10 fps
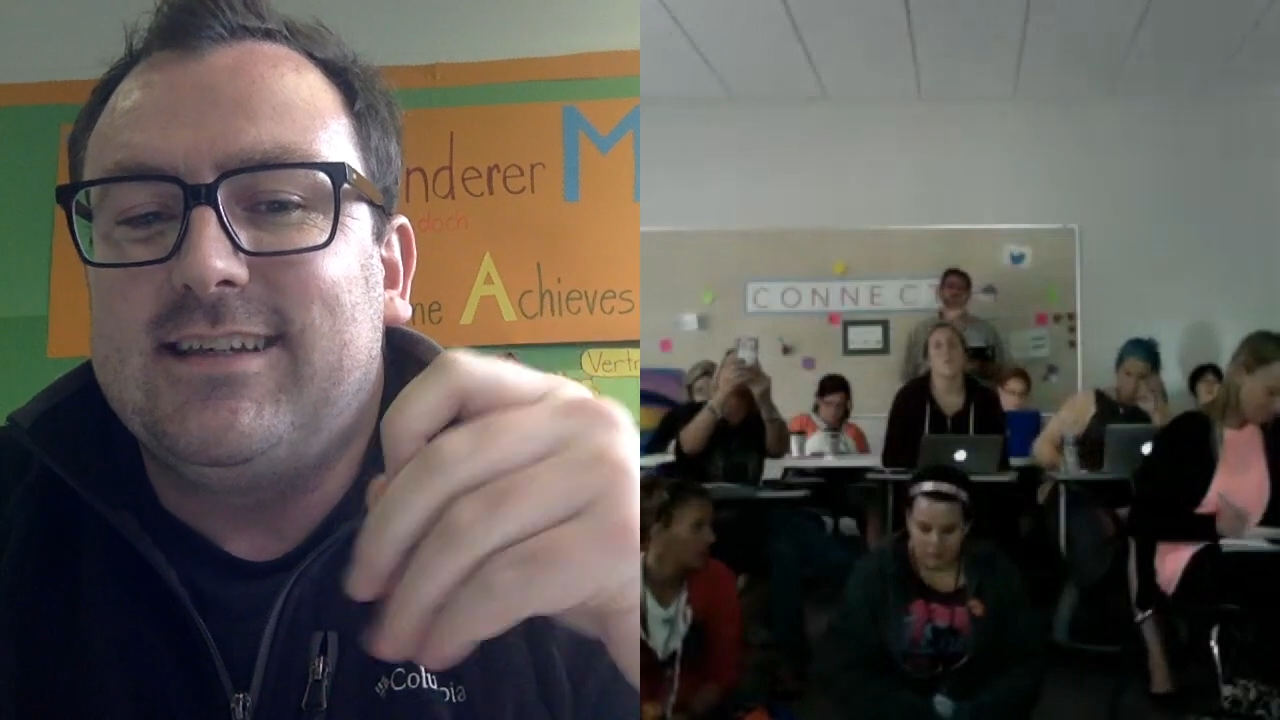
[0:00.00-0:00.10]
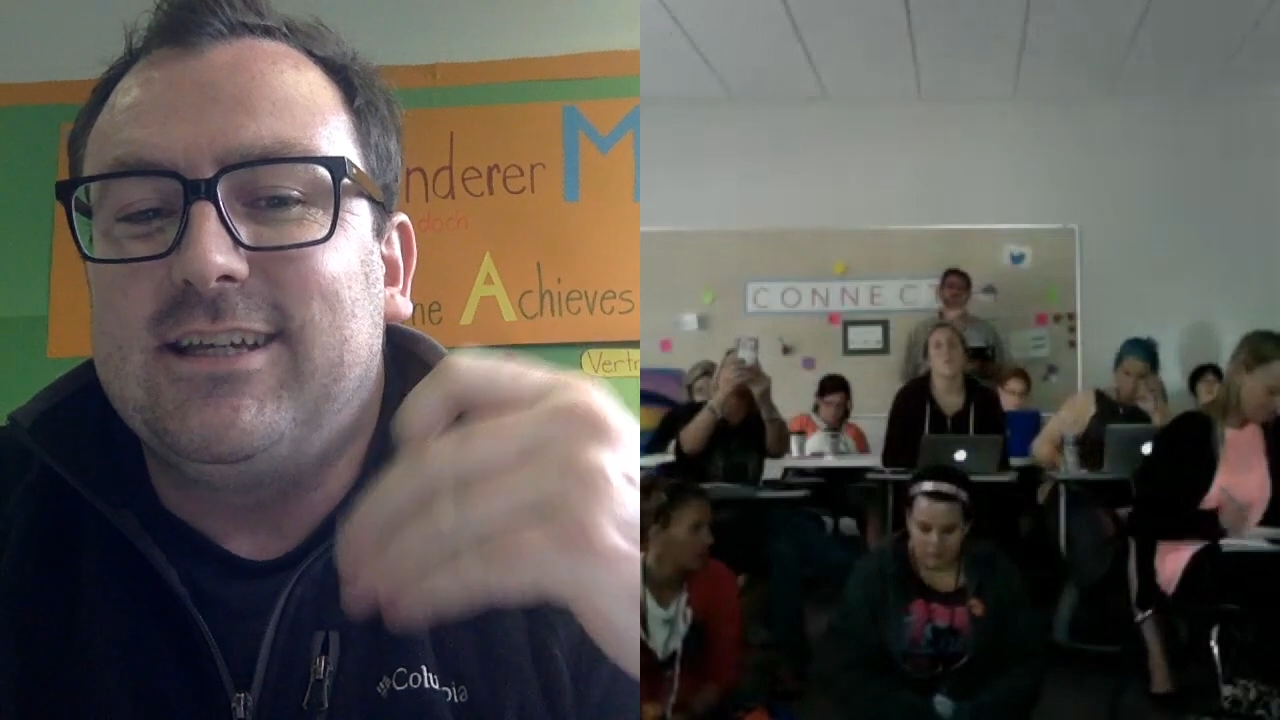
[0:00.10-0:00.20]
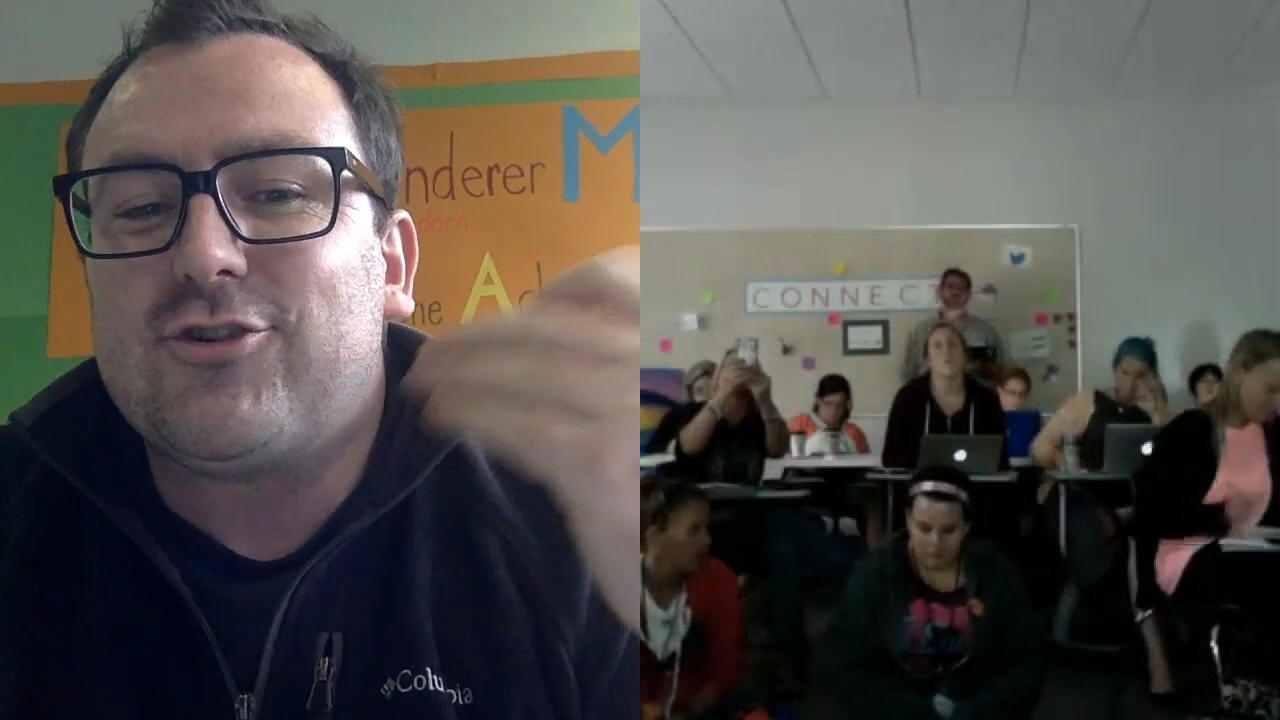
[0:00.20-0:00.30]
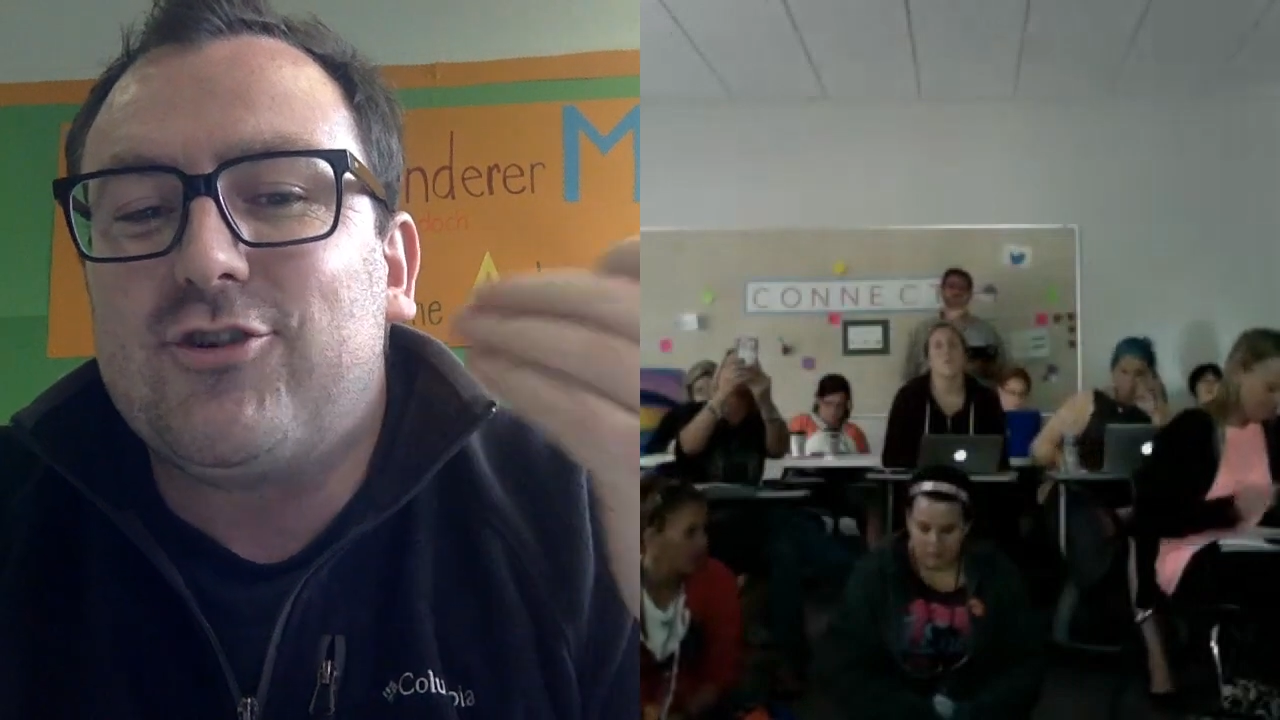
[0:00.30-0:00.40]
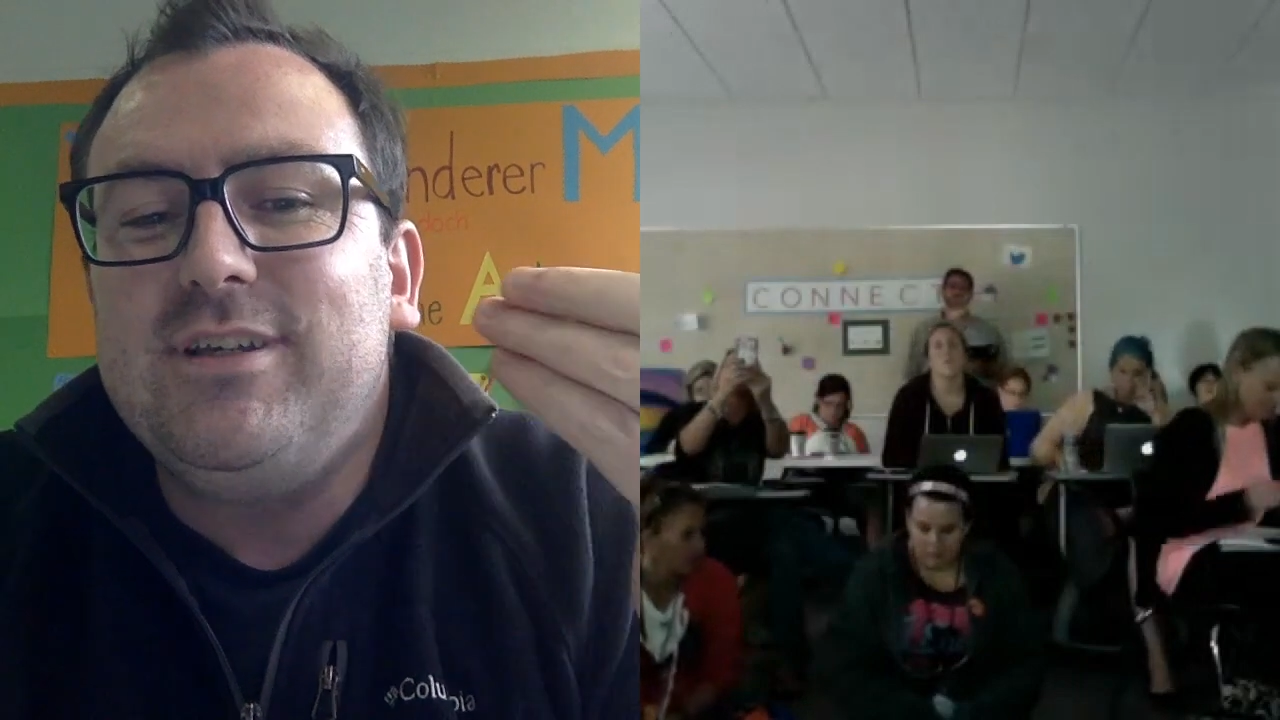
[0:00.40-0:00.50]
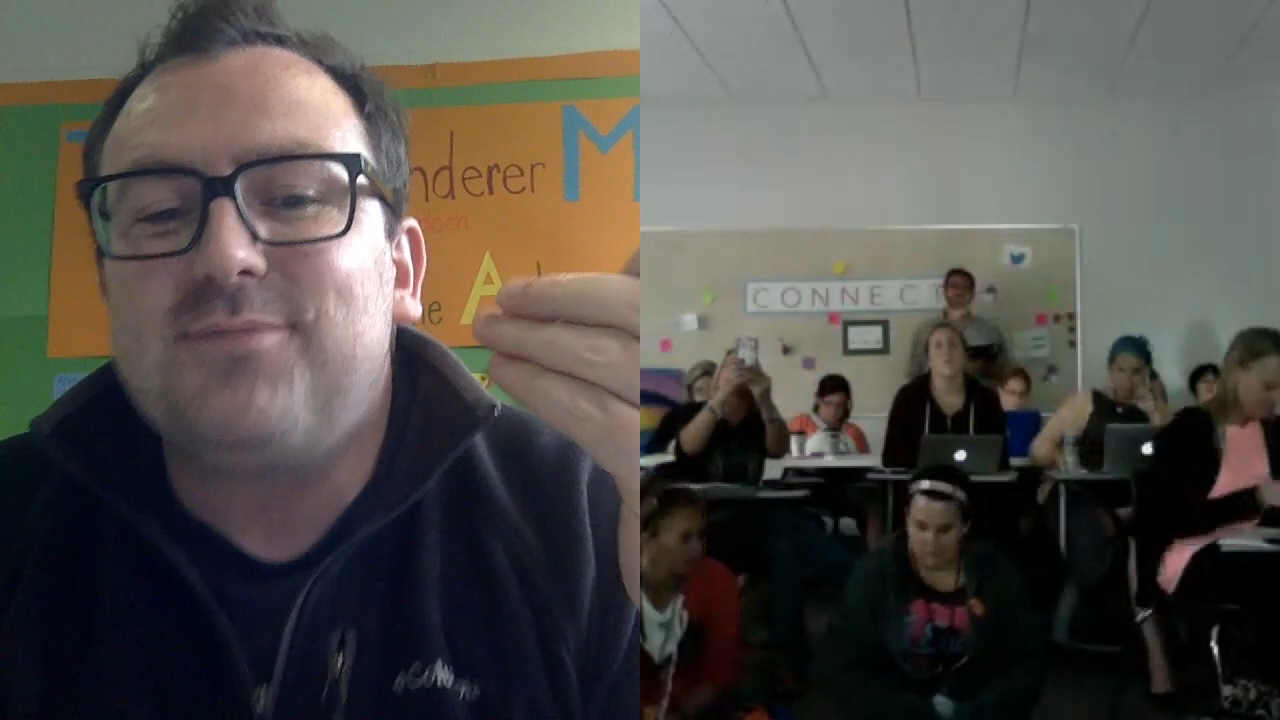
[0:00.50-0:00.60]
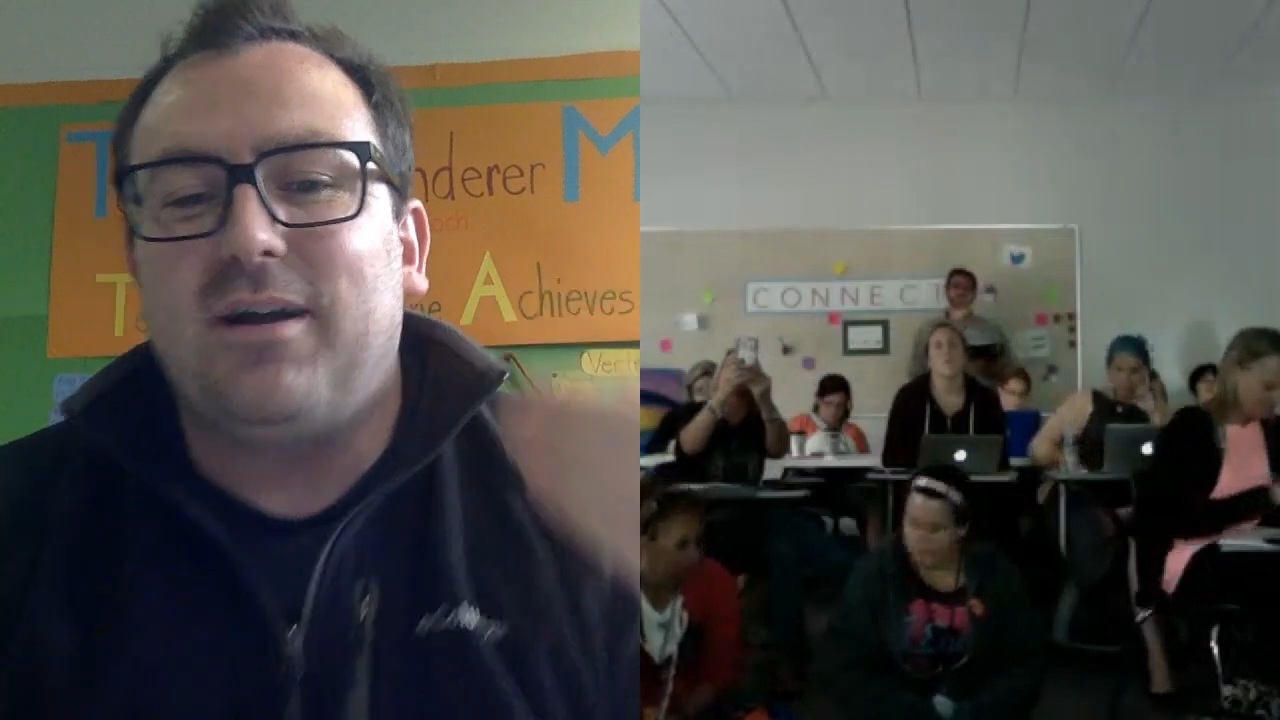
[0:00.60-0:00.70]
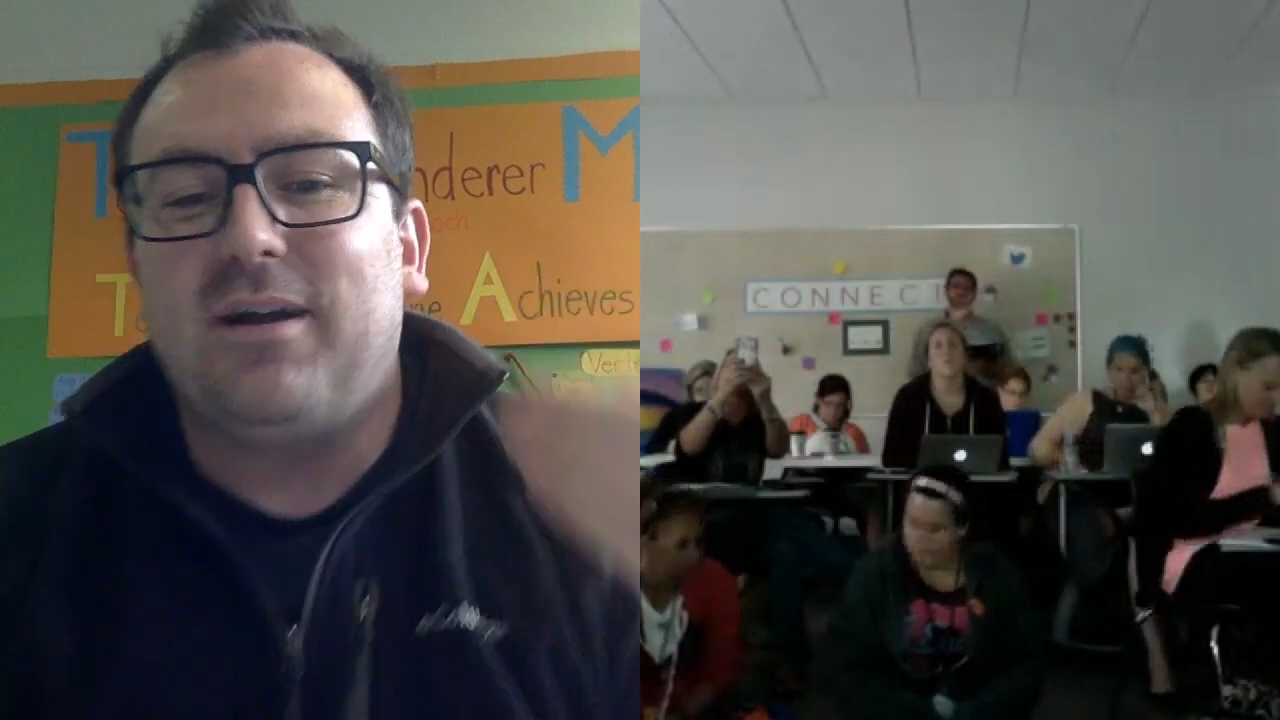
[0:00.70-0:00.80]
increased by